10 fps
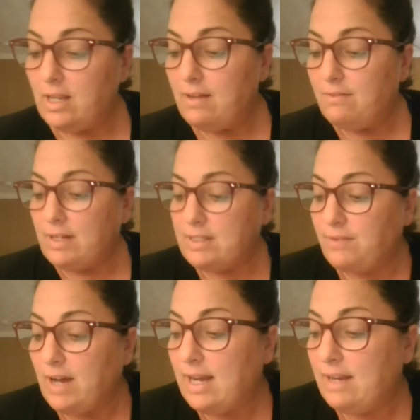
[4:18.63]
Phase
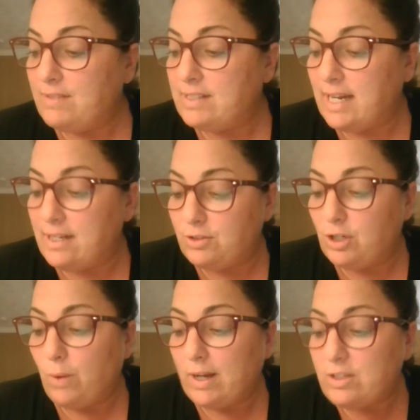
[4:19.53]
5 is answering
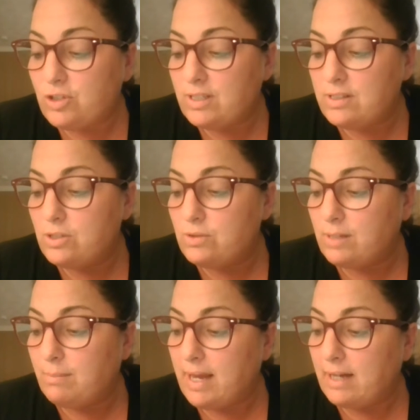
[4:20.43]
questions
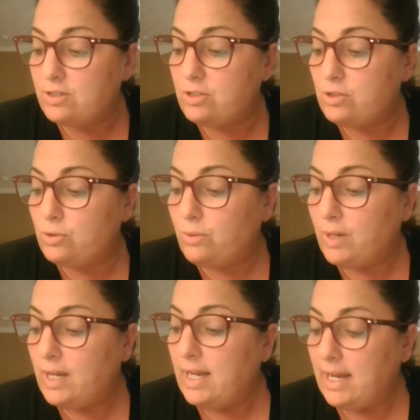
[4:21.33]
using PECS to
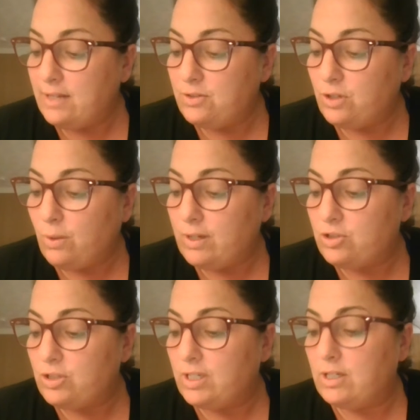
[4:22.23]
answer the
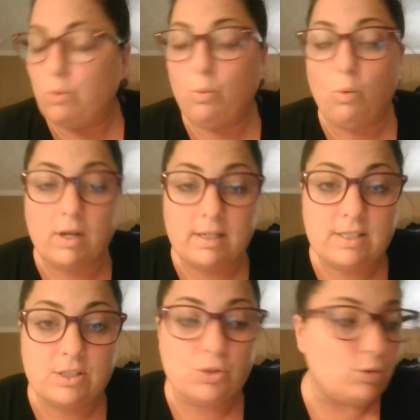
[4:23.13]
question, what
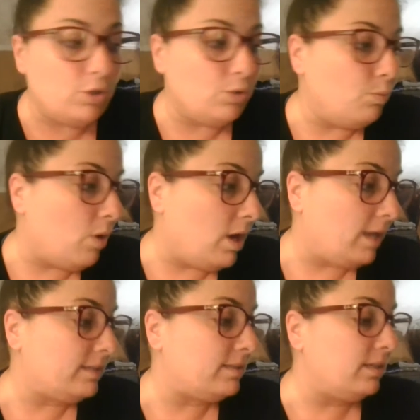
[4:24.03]
do you
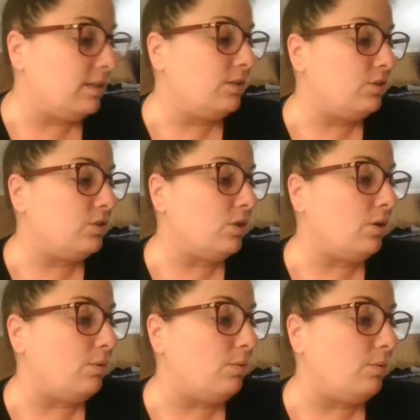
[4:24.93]
want?
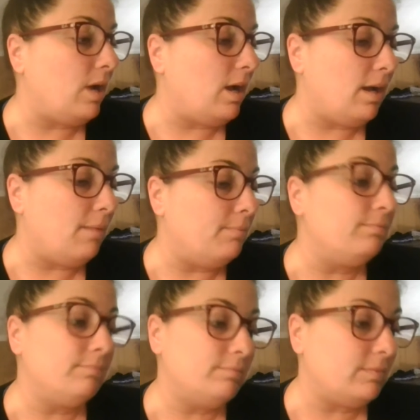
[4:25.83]
So
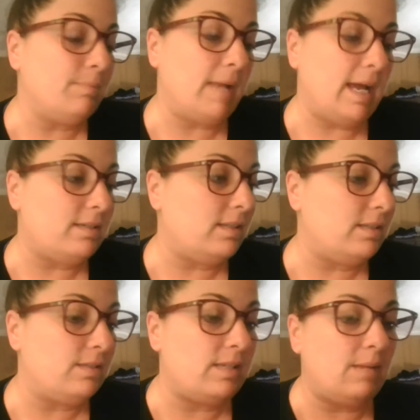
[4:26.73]
back to the
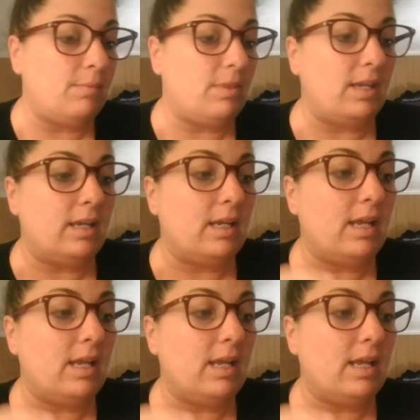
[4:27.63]
same thing